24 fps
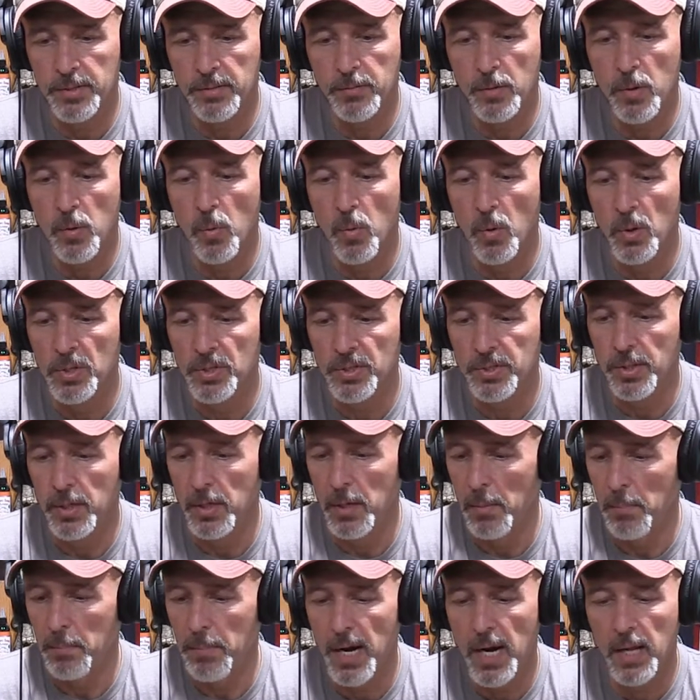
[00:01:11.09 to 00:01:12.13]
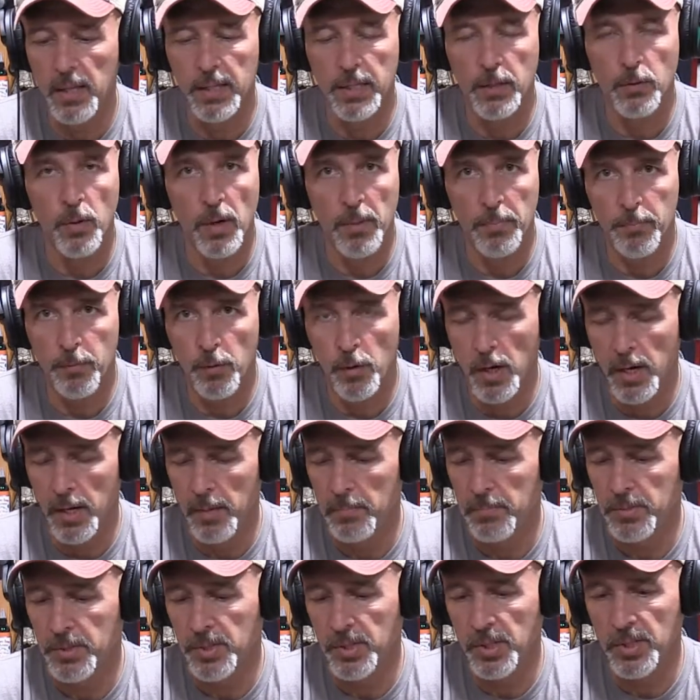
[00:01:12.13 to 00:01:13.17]
of course, the poly grip
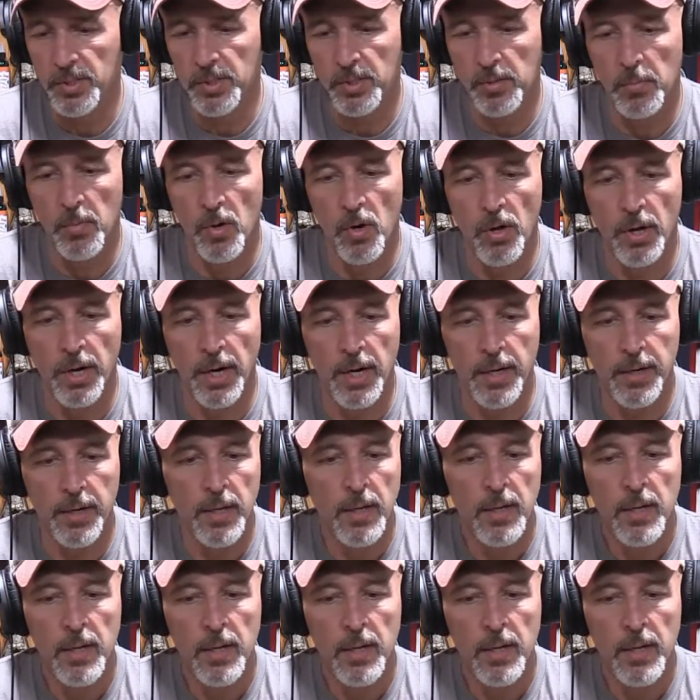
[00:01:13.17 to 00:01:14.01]
frame system on it,